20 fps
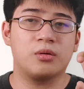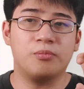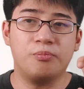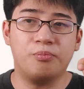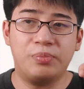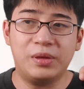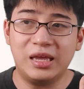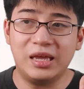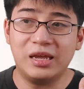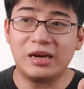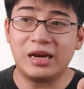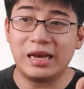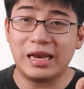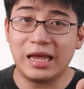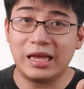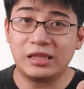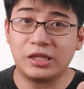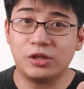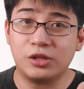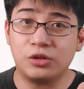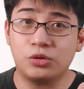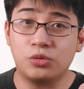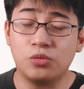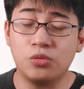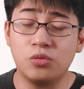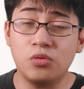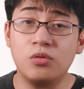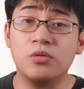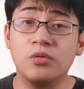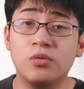be related
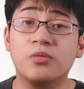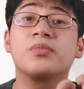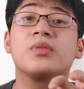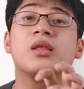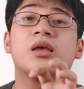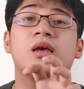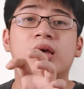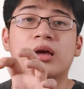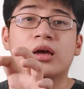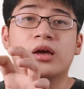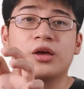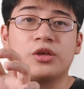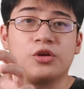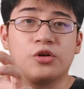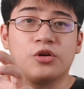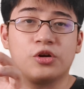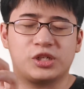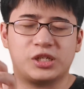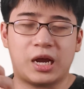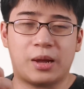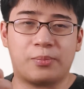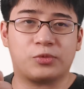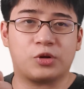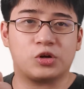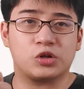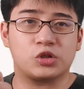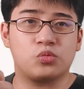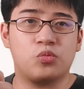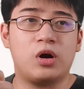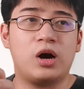to your
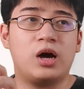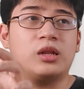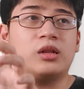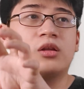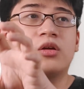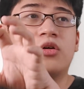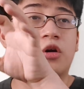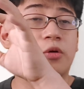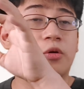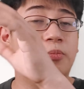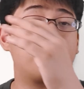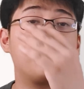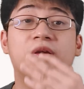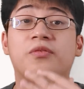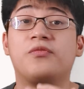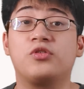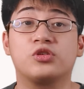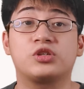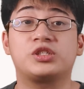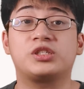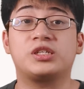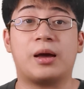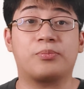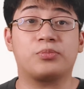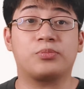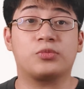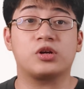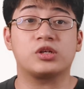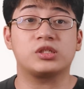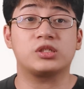chapters 1 or previous
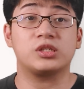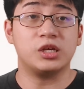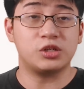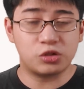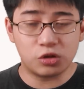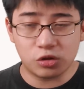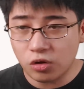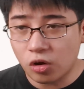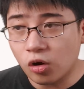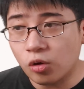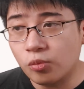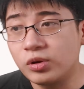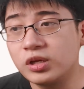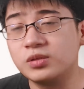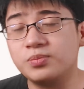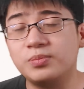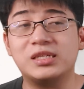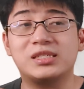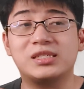chapters. It should always be